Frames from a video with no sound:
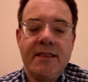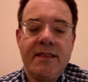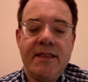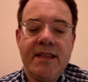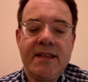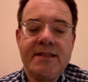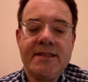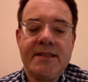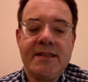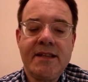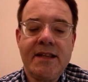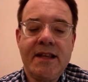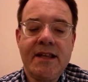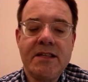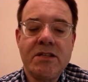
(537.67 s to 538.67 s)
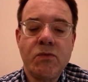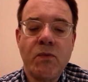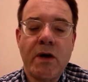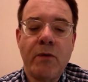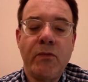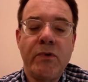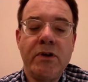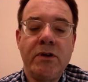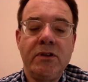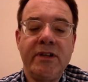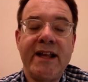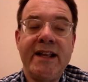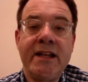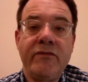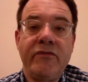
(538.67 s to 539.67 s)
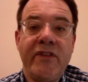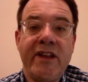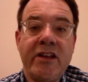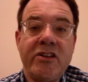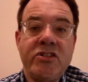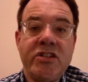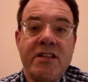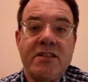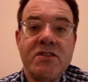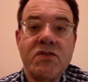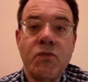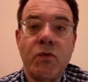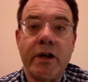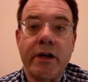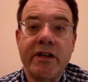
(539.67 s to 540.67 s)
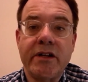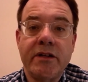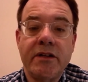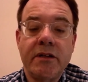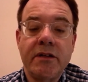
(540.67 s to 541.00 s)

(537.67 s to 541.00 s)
This is what we're letting finish its work